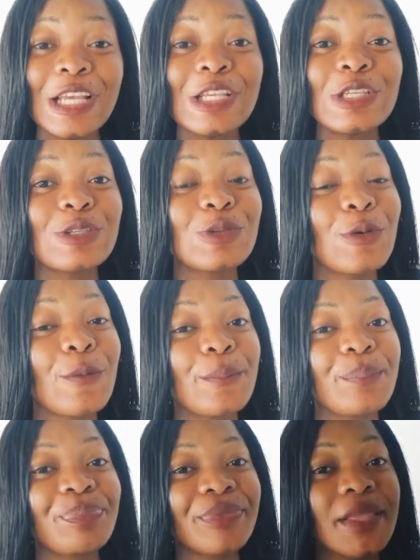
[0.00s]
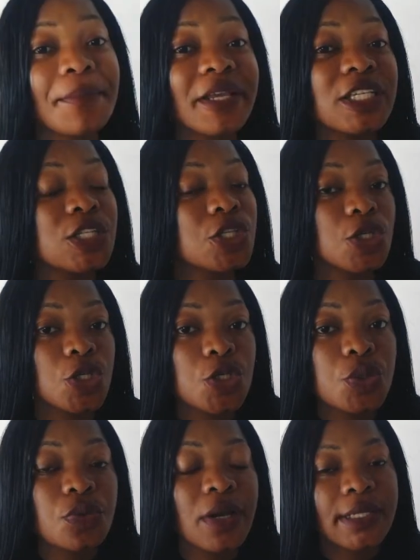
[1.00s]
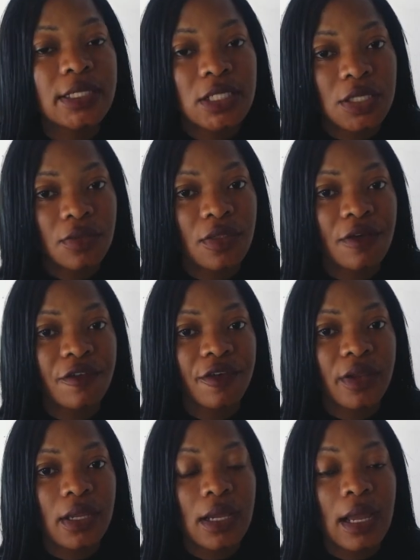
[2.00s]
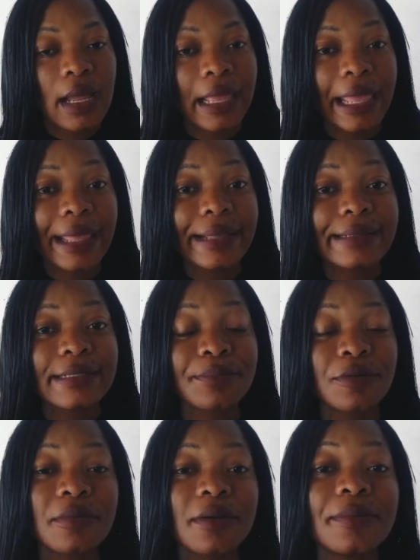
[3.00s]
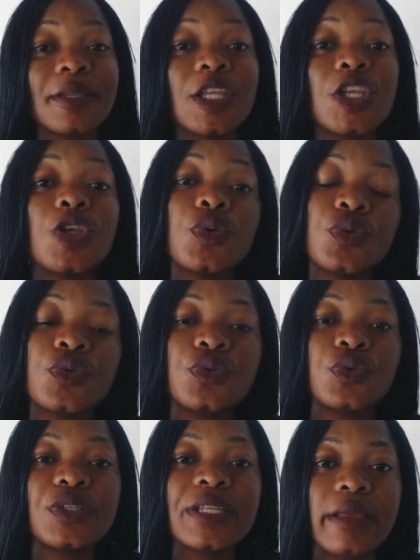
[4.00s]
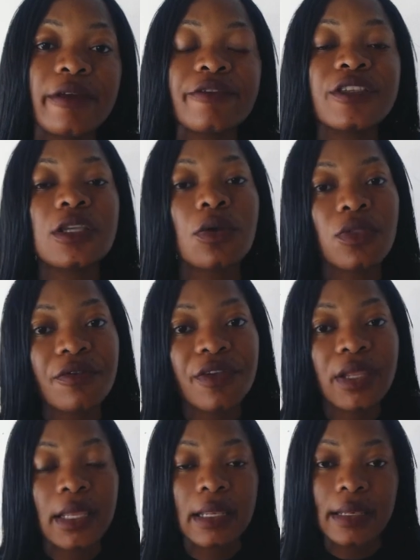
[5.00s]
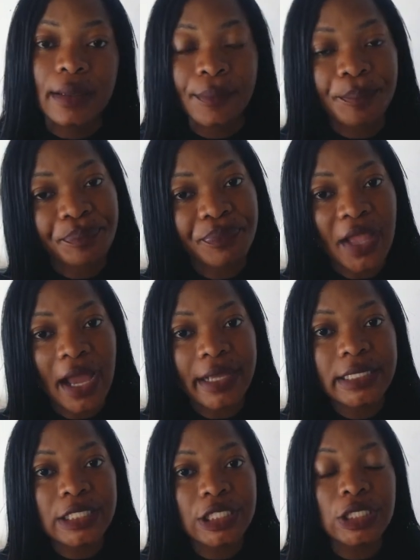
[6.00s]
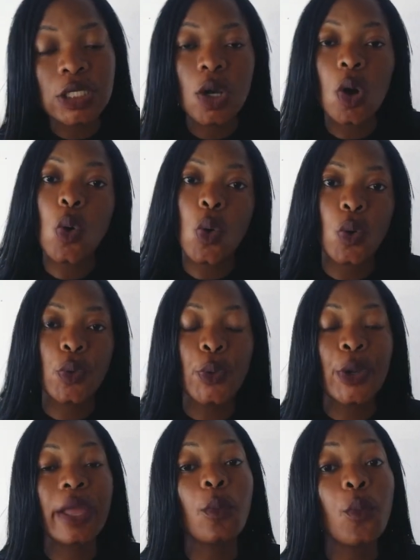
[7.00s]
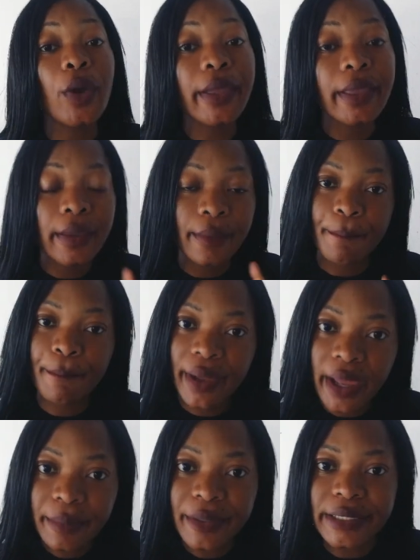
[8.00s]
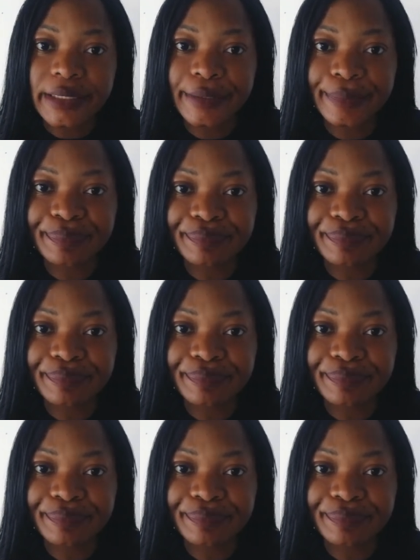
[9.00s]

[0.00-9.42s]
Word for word: So um, imagine you are in South Africa and probably you do not have South African ID or a working permit